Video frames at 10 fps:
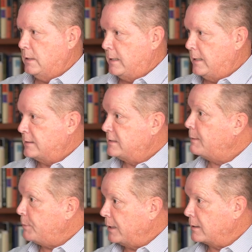
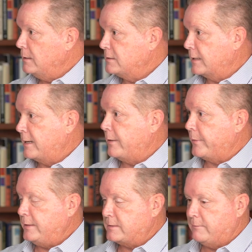SIPC,
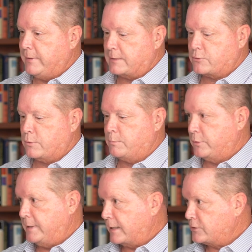Securities Investor
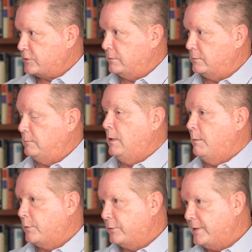
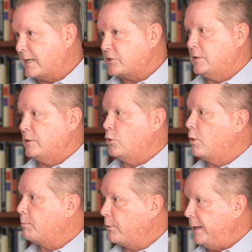Protection
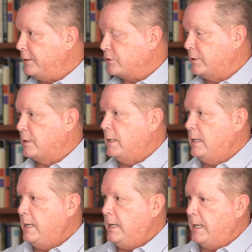Corporation.
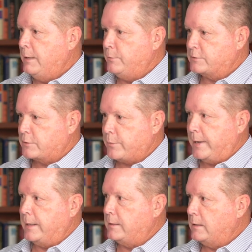It was
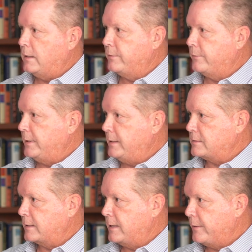created under the
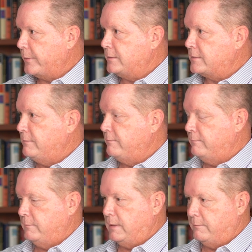Securities
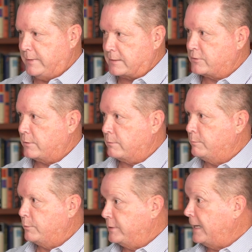Investor
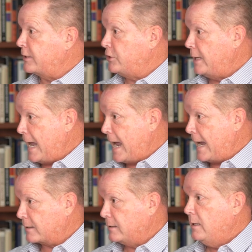Protection
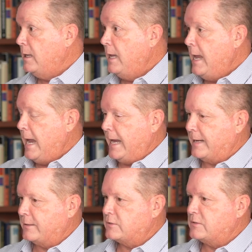Act.
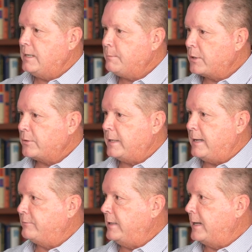And it's similar to
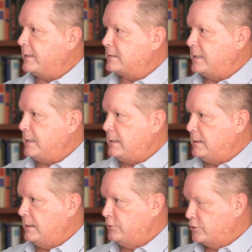FDIC
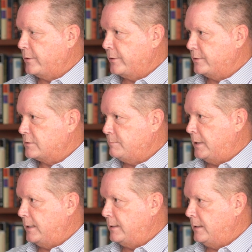insurance,
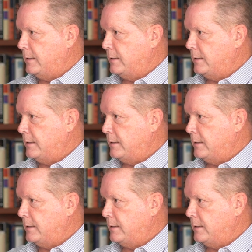but